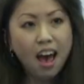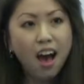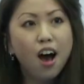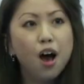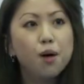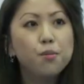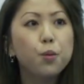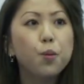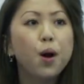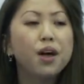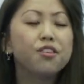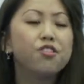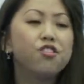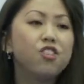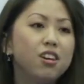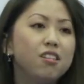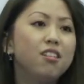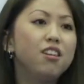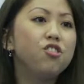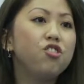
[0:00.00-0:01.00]
where the
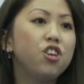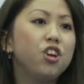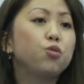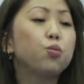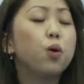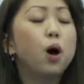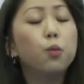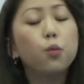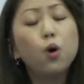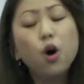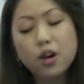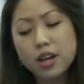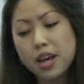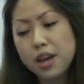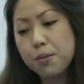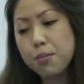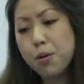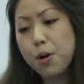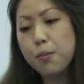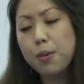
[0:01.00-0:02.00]
GTGs weren't
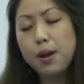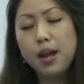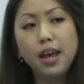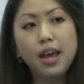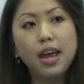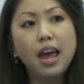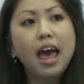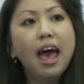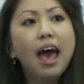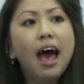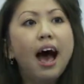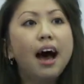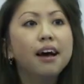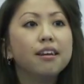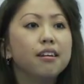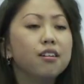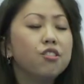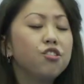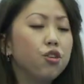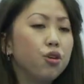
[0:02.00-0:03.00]
working properly.
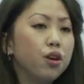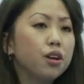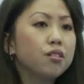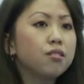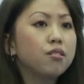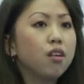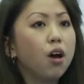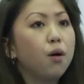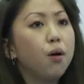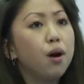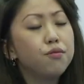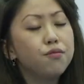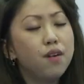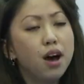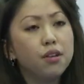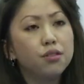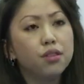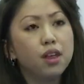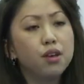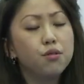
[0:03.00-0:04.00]
And in doing so, I
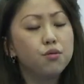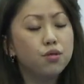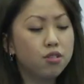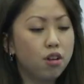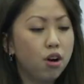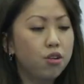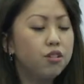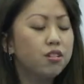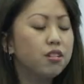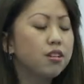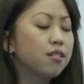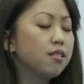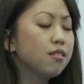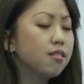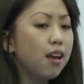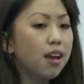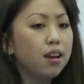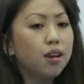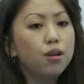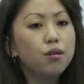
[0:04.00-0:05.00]
found that it resulted in
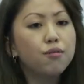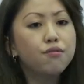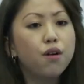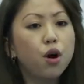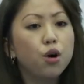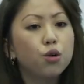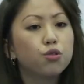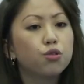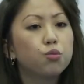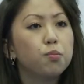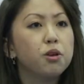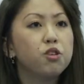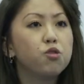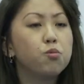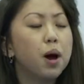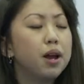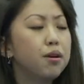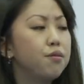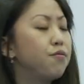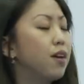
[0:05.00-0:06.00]
cellular faults which
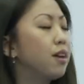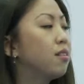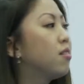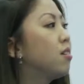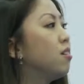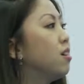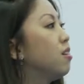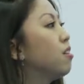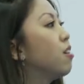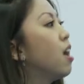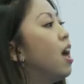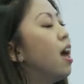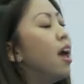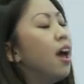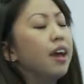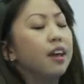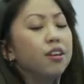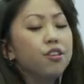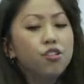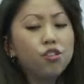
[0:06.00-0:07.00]
manifested
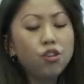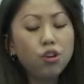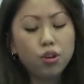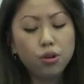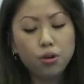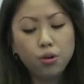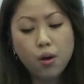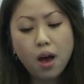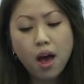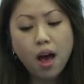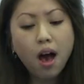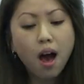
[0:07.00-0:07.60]
into